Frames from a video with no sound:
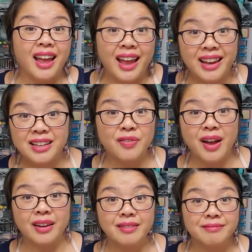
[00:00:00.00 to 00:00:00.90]
And it's
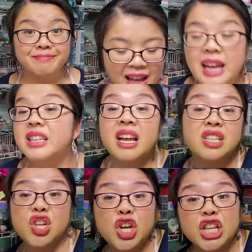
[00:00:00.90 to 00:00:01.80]
fine. It
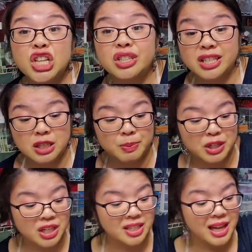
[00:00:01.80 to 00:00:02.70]
does look a little
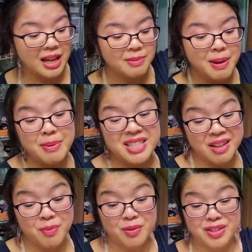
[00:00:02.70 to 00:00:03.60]
suspicious that maybe
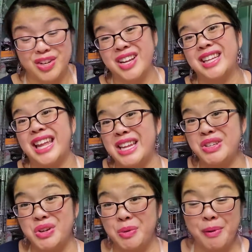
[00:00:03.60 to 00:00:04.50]
someone was trying to get
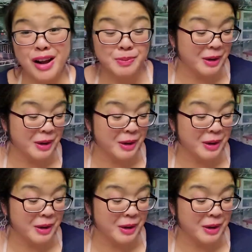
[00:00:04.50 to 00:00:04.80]
into your box.